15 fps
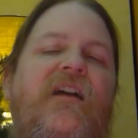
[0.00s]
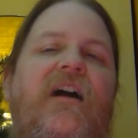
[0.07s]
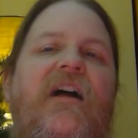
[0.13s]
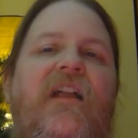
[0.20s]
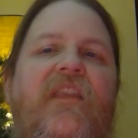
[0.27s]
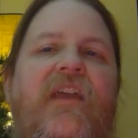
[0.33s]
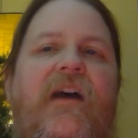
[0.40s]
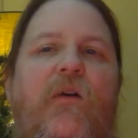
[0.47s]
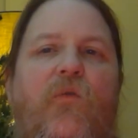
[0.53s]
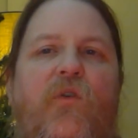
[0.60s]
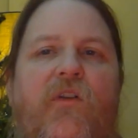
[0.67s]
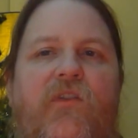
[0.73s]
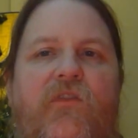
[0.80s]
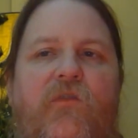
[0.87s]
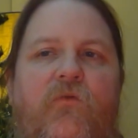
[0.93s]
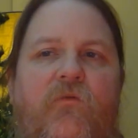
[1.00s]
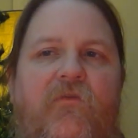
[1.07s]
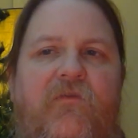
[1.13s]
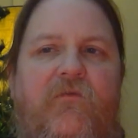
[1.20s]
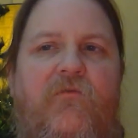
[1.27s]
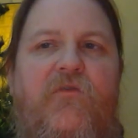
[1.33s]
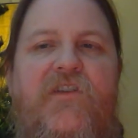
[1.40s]
that was
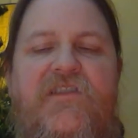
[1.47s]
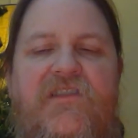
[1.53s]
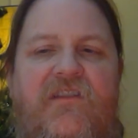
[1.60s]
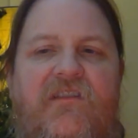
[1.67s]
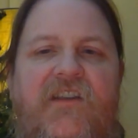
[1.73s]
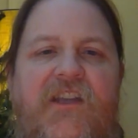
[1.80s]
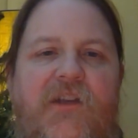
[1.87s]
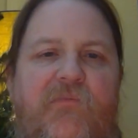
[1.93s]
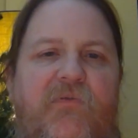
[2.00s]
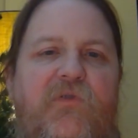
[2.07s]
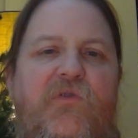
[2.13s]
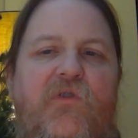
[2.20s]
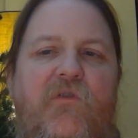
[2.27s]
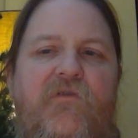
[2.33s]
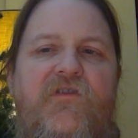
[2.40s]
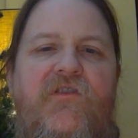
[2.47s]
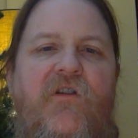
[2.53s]
recently approved.